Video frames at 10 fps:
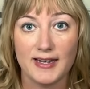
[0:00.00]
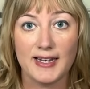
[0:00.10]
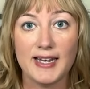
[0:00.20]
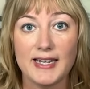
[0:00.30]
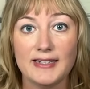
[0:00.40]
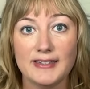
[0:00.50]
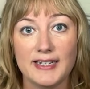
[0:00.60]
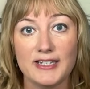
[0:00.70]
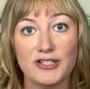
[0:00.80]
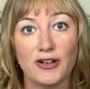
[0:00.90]
it can
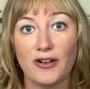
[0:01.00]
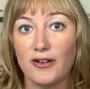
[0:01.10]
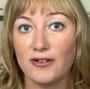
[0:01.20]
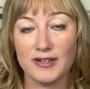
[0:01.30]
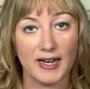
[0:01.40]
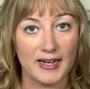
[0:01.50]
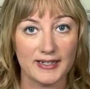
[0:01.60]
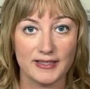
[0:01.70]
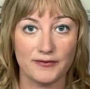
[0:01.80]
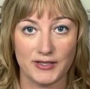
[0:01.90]
lead to all
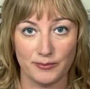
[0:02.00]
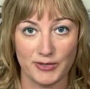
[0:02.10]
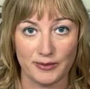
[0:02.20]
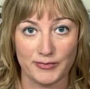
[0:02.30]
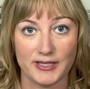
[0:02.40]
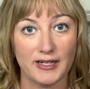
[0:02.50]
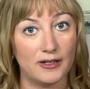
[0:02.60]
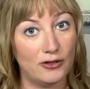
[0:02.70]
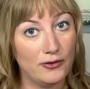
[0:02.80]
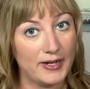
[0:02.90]
kinds of symptoms,
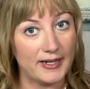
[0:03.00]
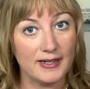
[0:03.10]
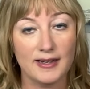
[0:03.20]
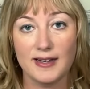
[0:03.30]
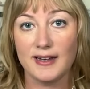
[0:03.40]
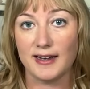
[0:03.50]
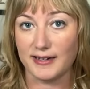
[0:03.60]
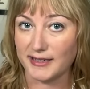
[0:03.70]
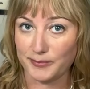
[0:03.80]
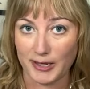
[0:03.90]
including
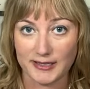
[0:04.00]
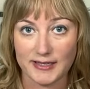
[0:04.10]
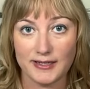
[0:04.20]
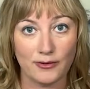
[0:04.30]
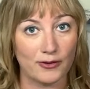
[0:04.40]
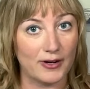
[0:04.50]
unexpected or